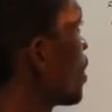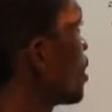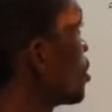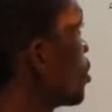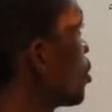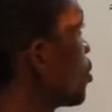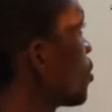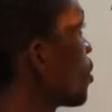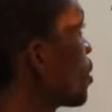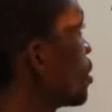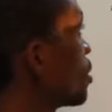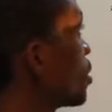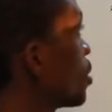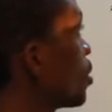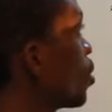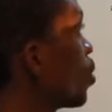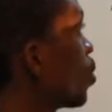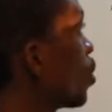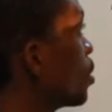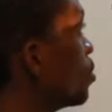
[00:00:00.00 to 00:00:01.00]
by
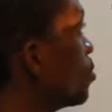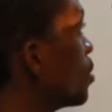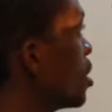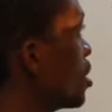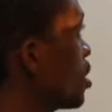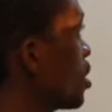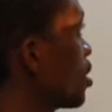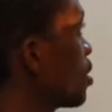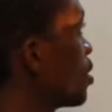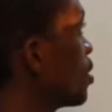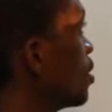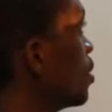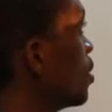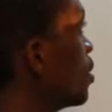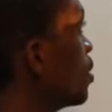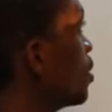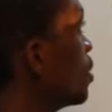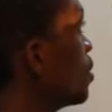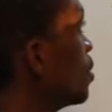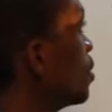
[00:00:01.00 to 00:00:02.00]
0.01 meter
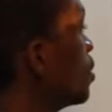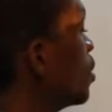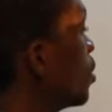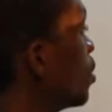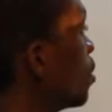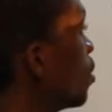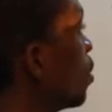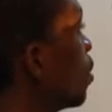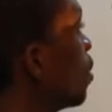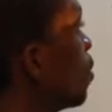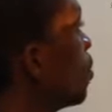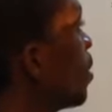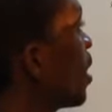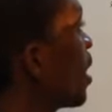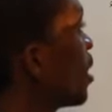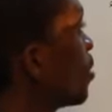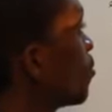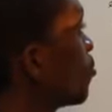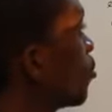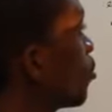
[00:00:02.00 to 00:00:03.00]

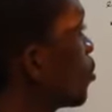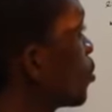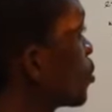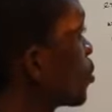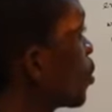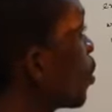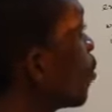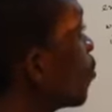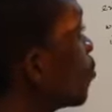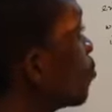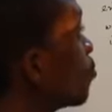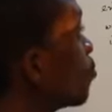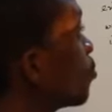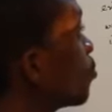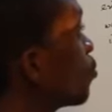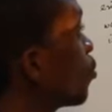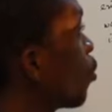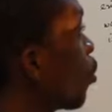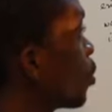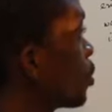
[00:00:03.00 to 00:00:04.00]
by a force of
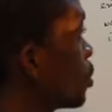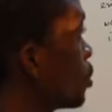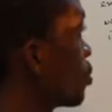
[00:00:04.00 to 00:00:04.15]
4